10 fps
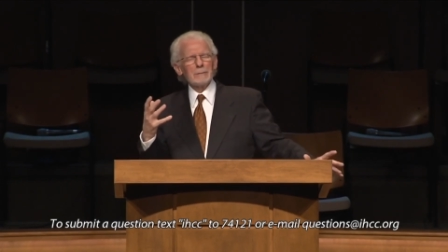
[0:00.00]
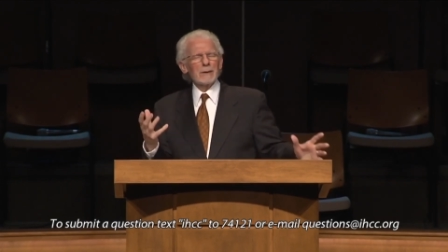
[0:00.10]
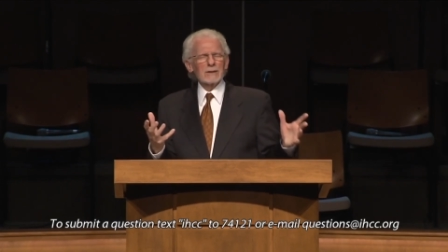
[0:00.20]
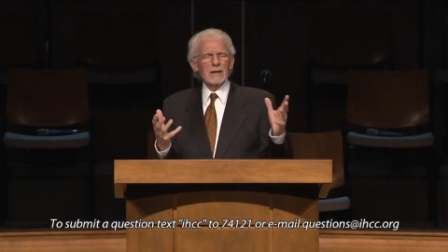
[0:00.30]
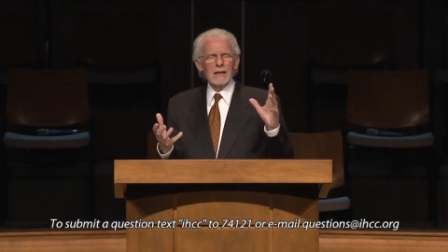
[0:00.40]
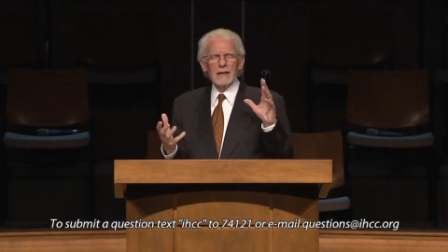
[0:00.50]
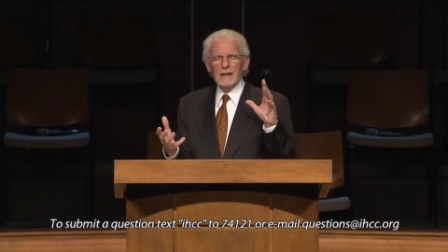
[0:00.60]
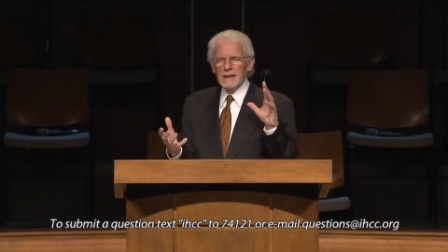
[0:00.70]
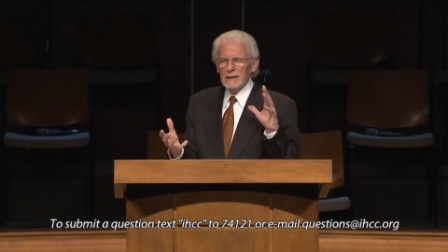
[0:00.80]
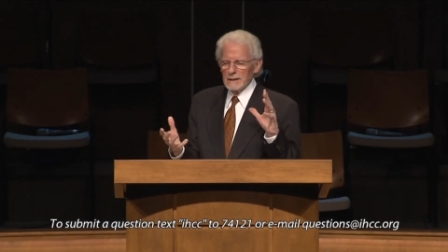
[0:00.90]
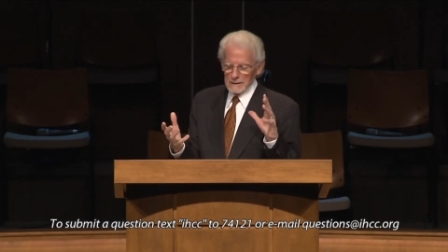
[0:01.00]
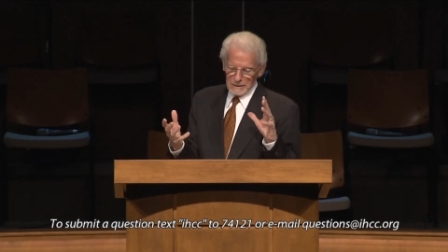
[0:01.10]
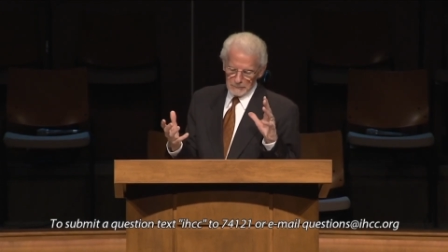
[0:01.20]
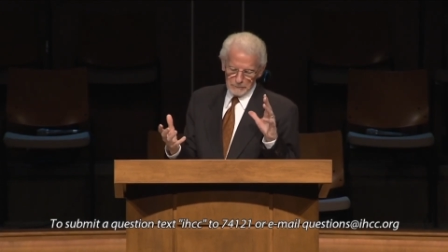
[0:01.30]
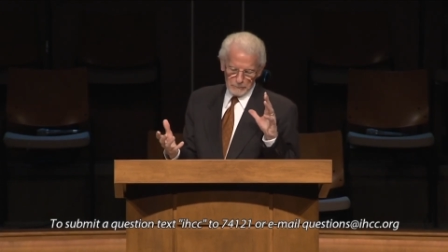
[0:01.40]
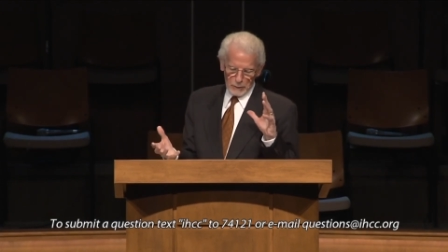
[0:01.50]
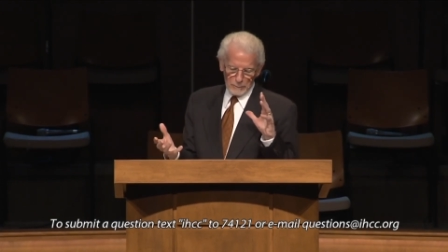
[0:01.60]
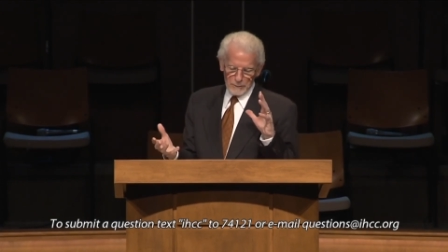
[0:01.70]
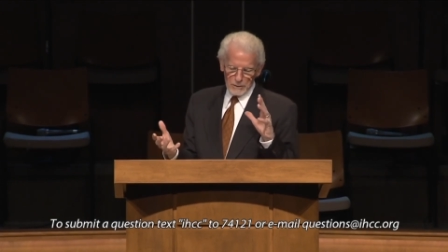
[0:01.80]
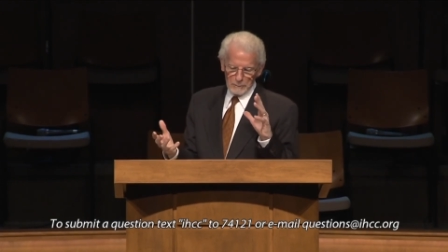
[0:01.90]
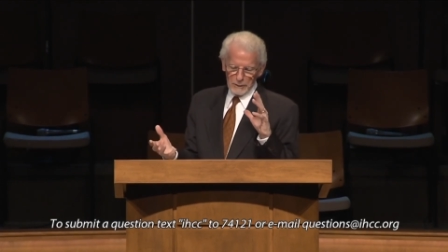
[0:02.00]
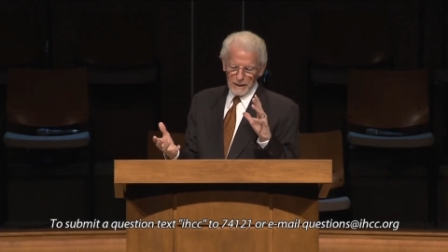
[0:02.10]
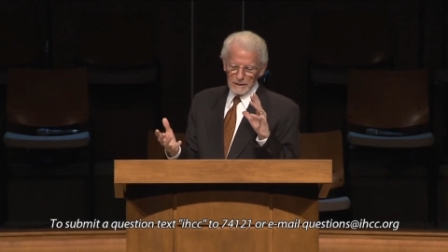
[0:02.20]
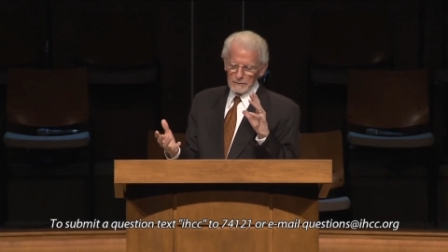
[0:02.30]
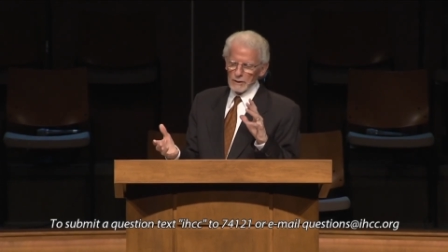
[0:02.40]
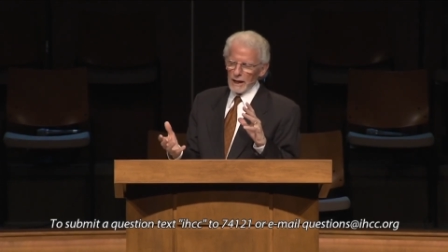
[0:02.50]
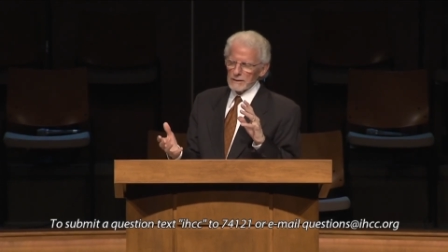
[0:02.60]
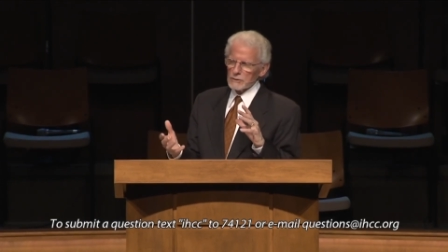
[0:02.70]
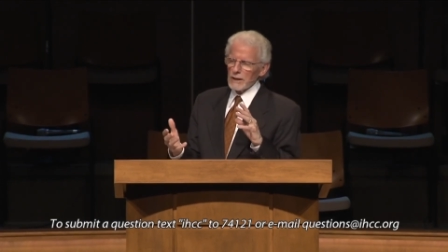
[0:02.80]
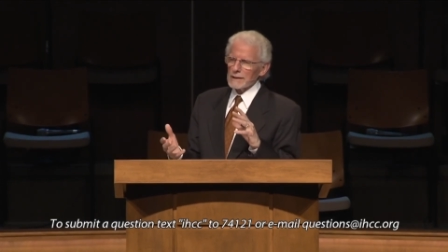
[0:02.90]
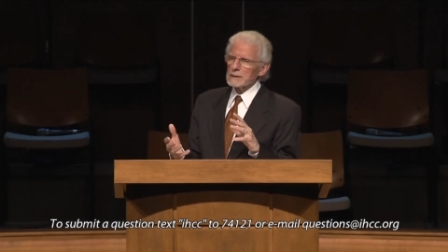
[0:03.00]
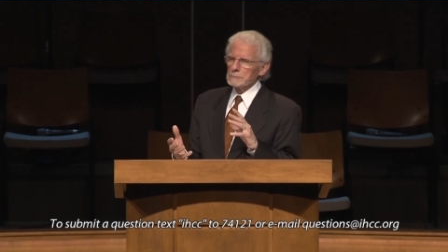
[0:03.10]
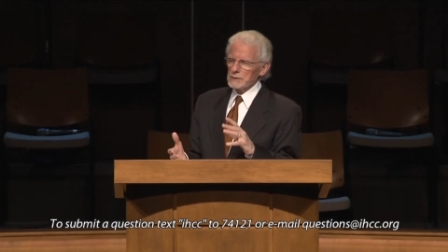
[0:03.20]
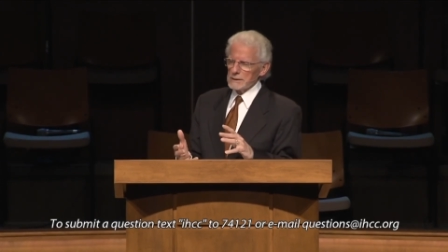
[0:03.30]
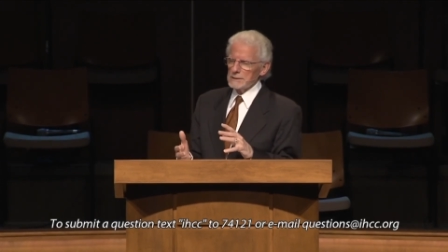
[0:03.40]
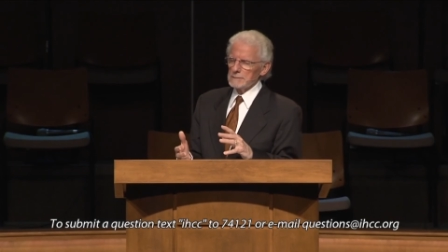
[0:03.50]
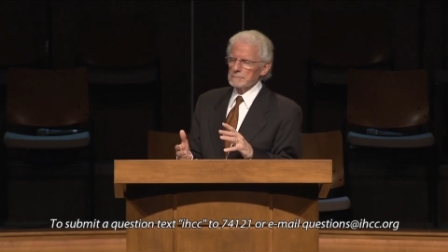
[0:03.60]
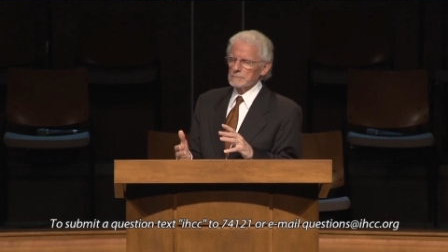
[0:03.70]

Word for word: But the purpose and plan of God is not complete.